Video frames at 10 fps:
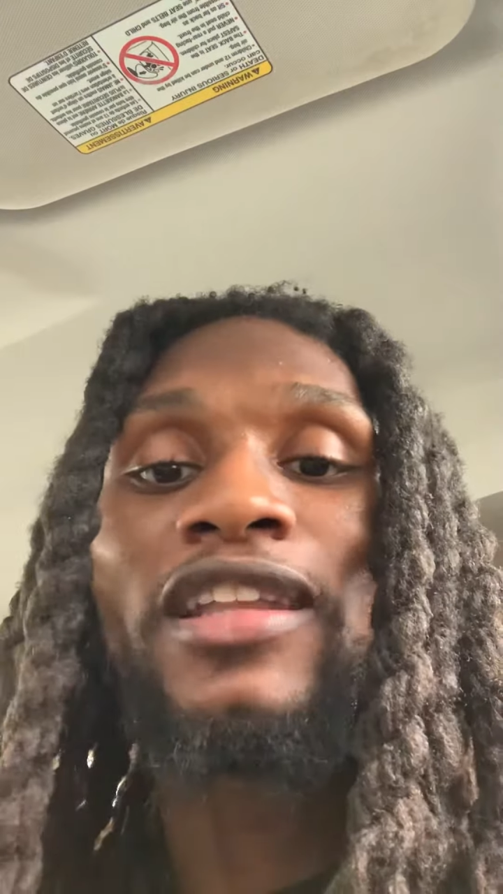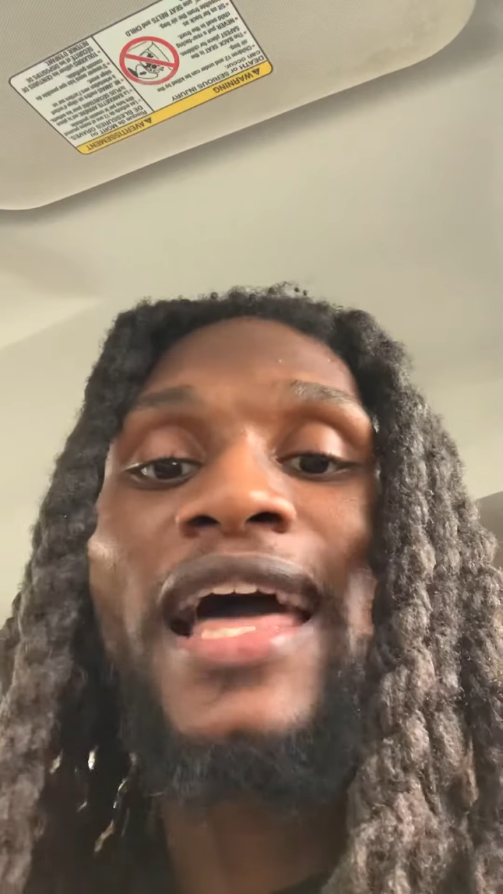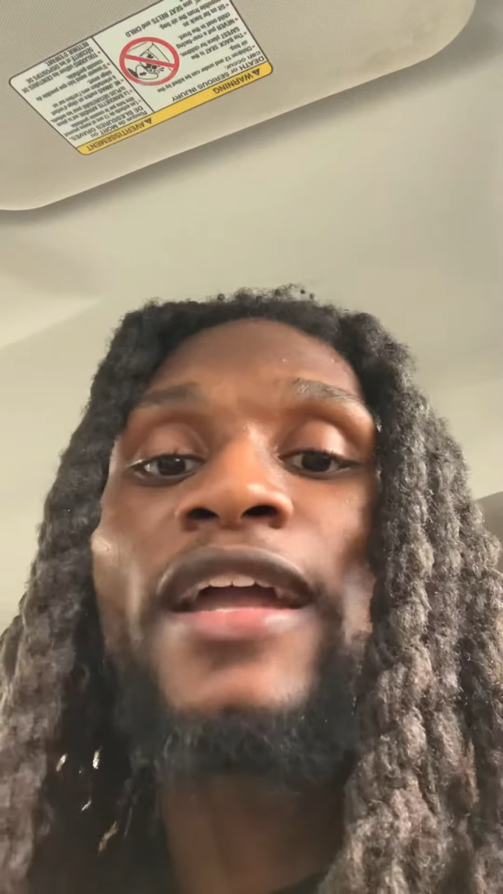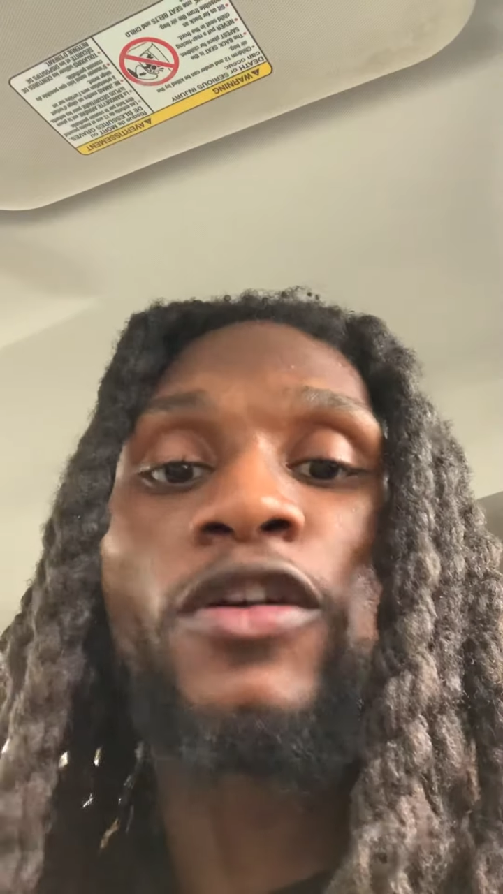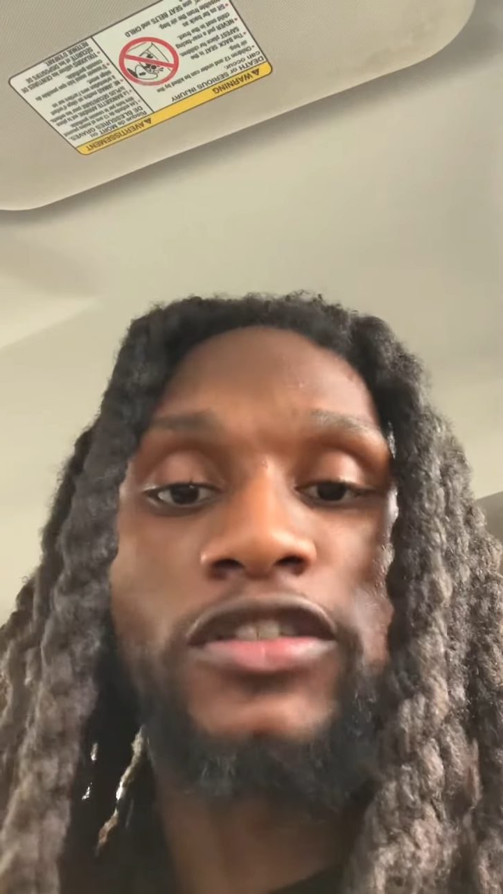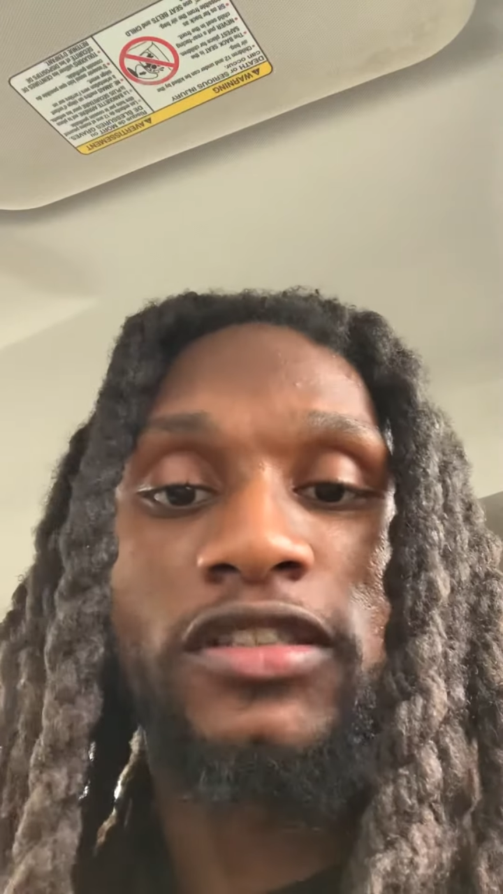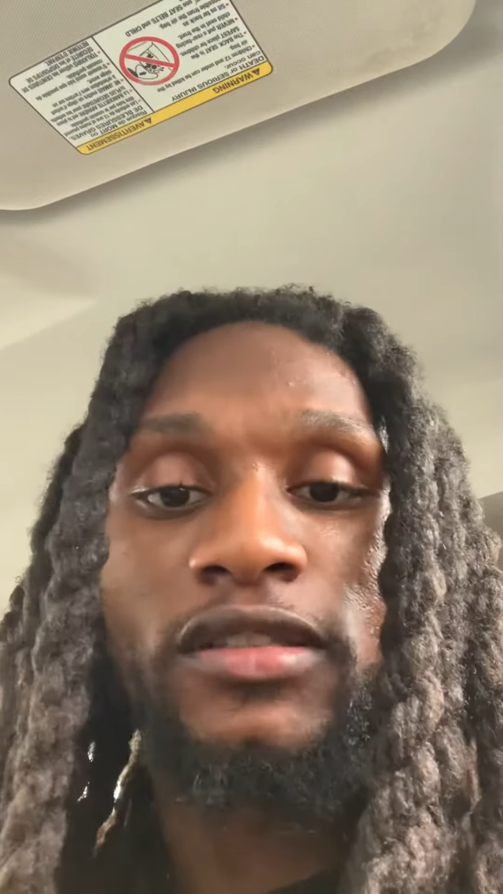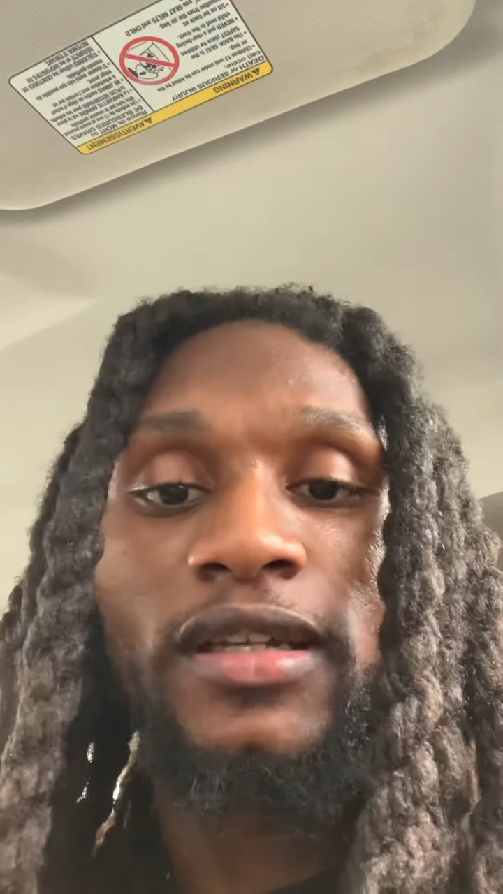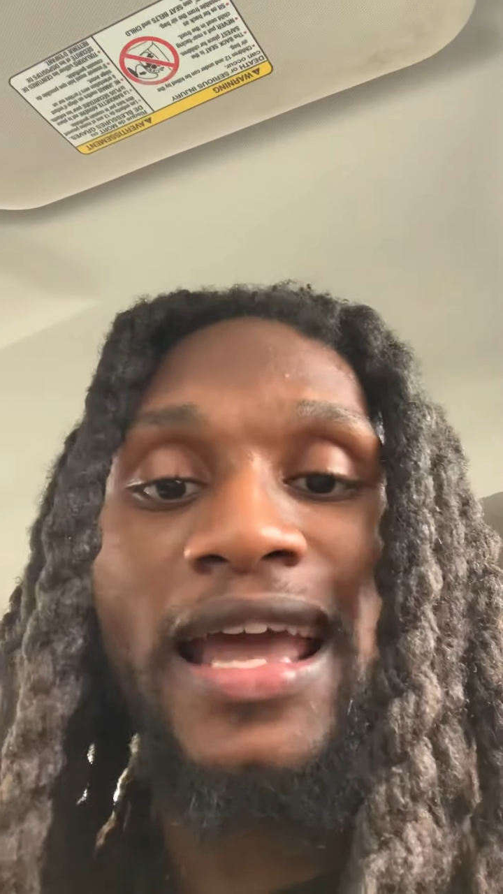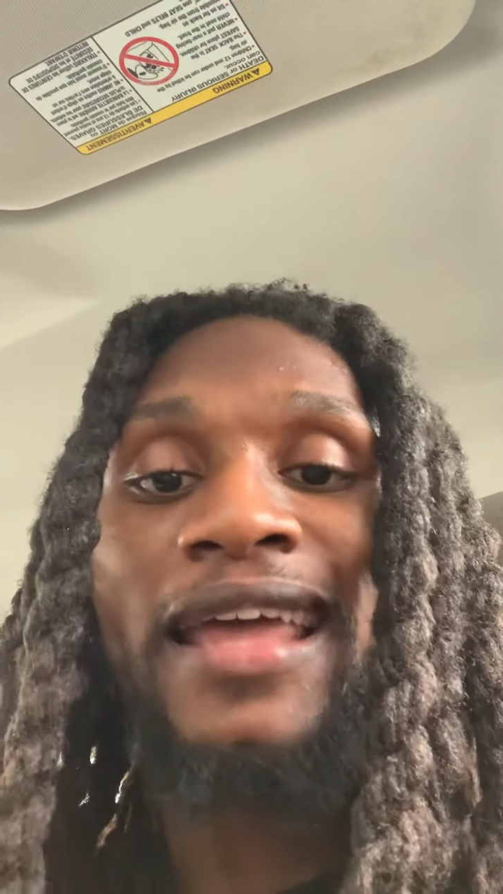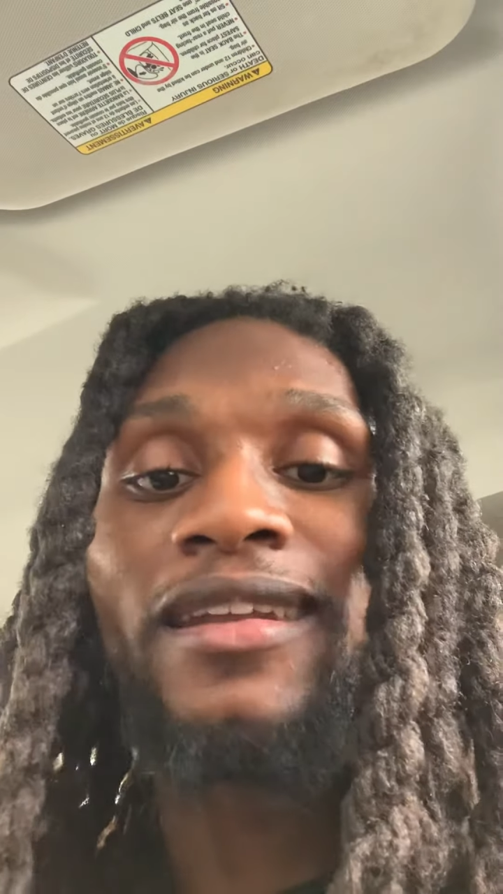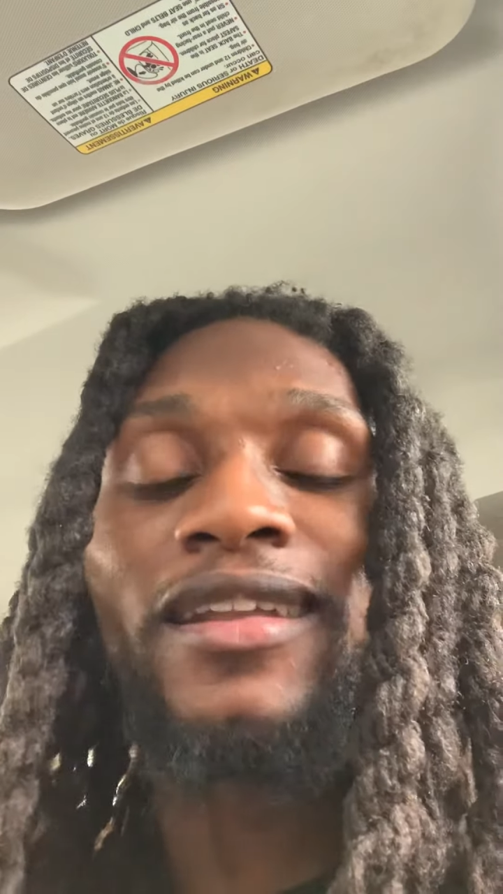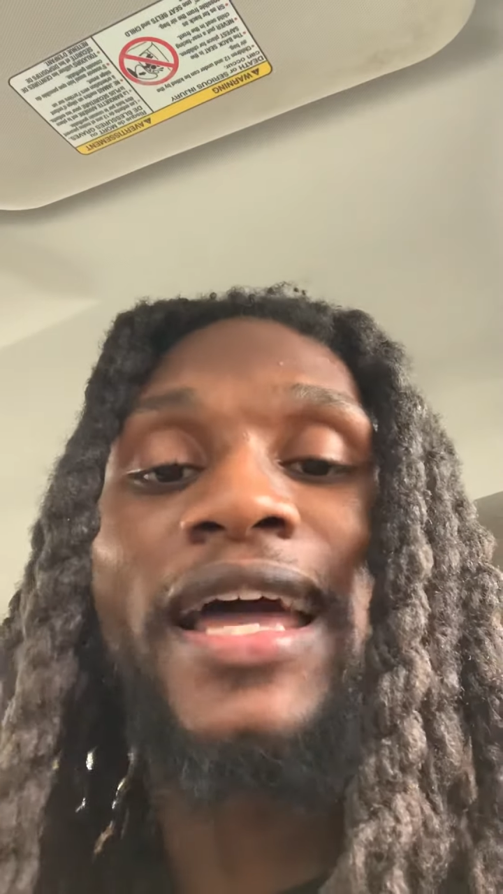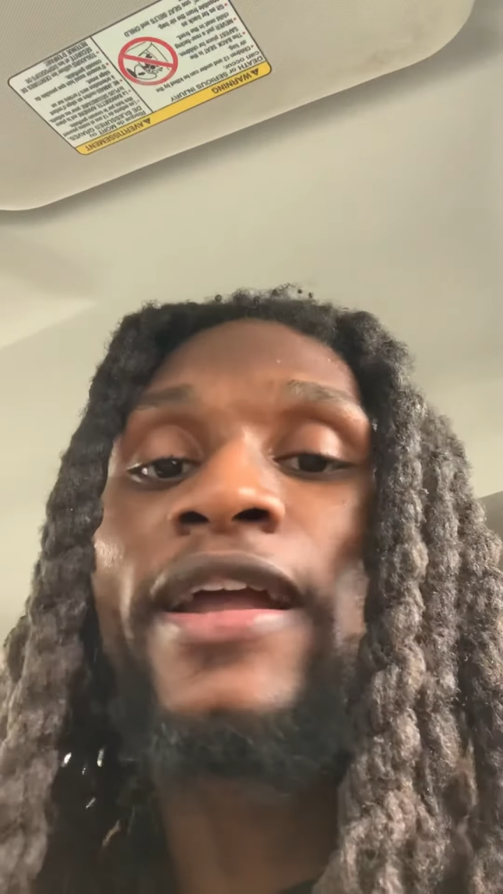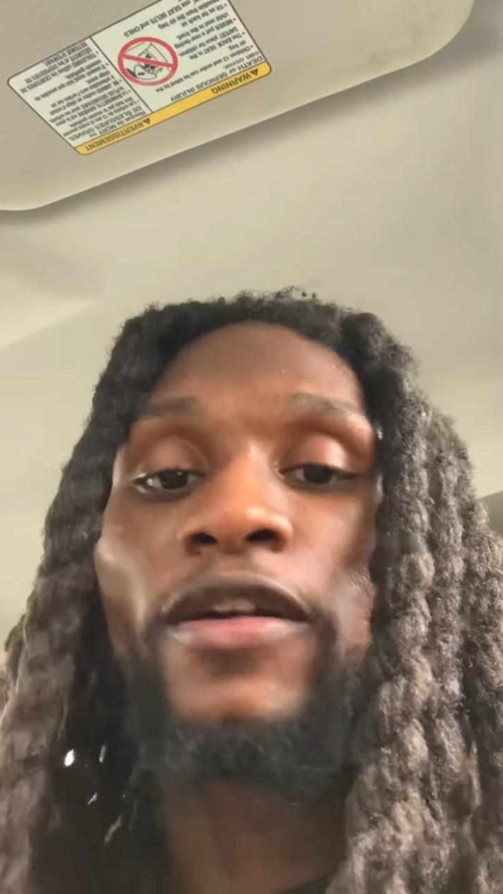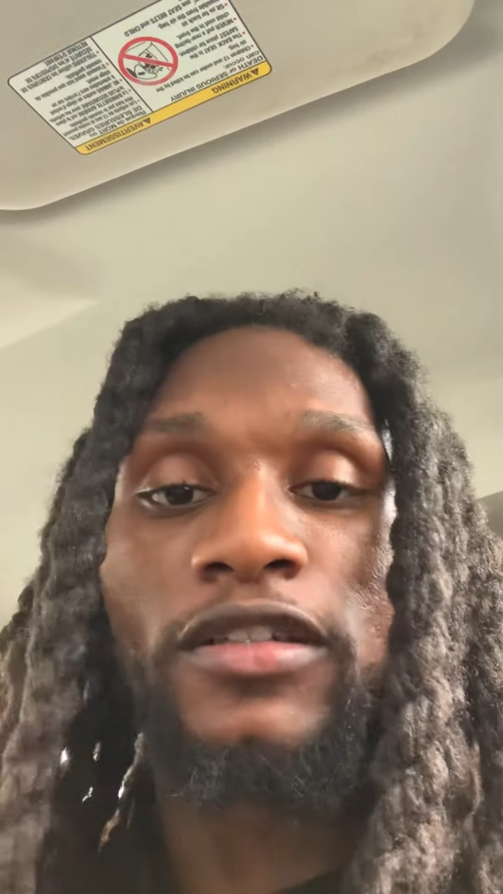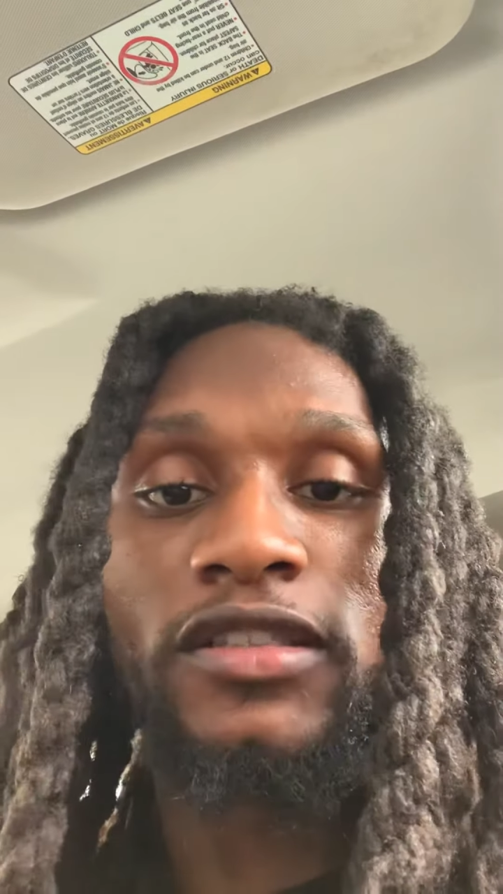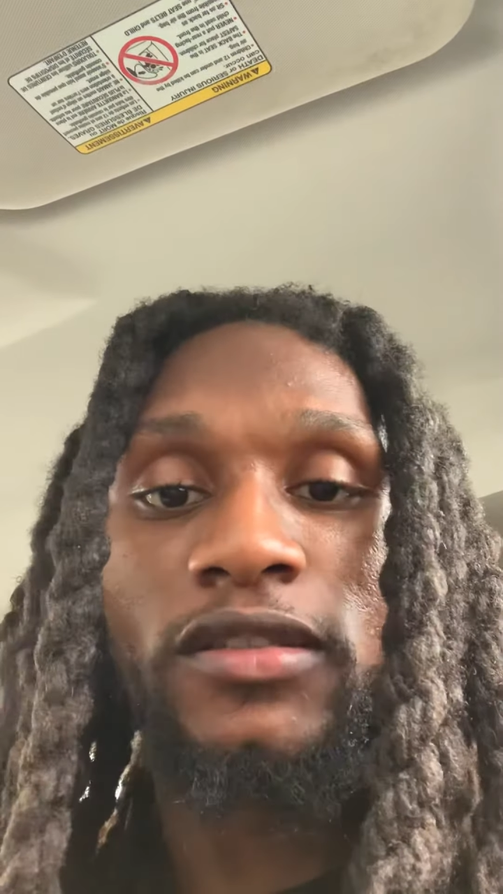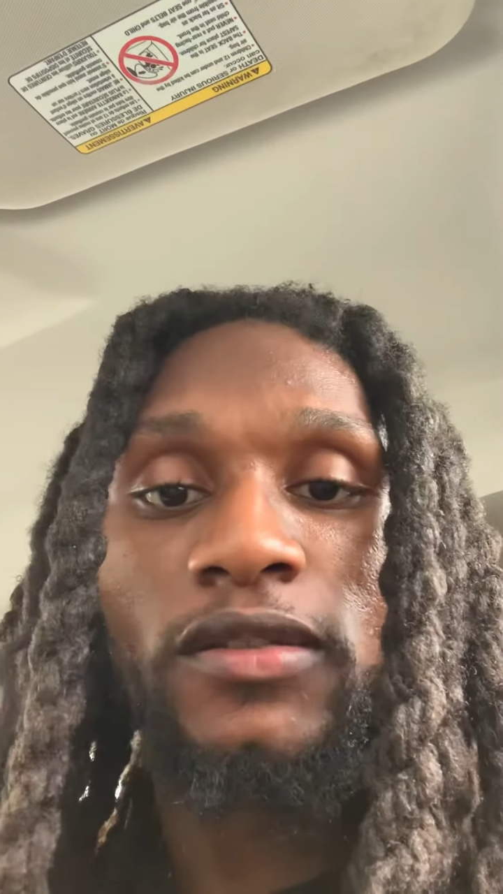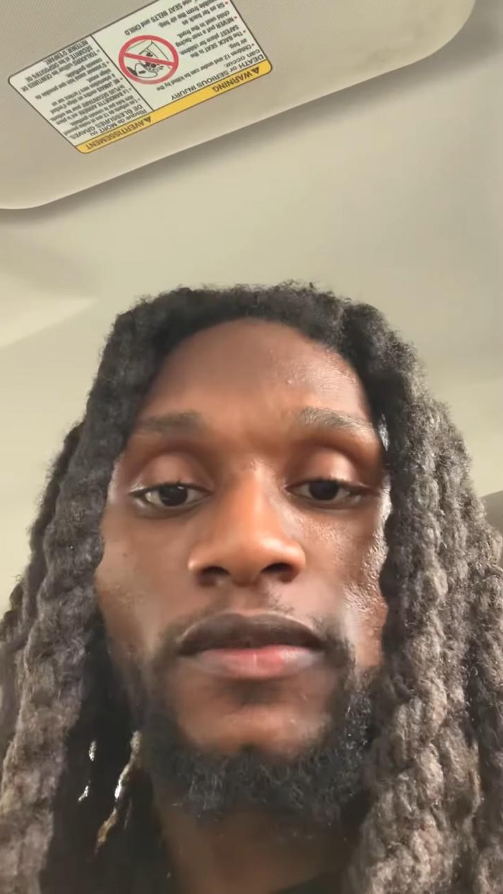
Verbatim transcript: layers and layers